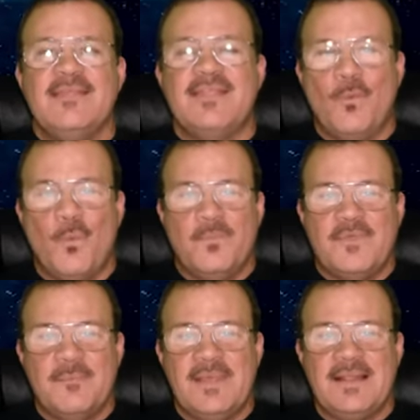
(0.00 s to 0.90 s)
The,
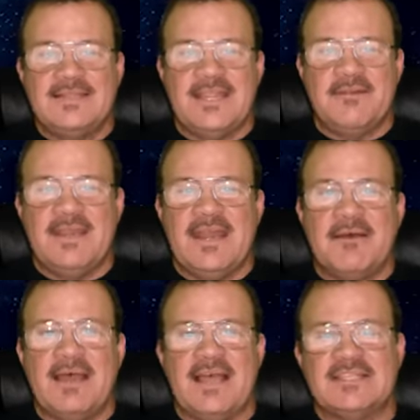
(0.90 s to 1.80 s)
the military
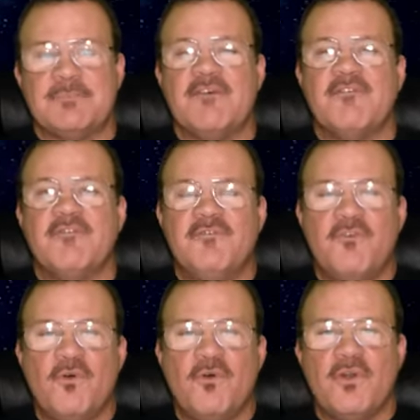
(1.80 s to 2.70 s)
now has about
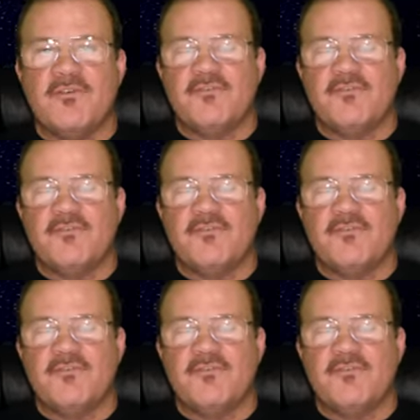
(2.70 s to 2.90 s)
four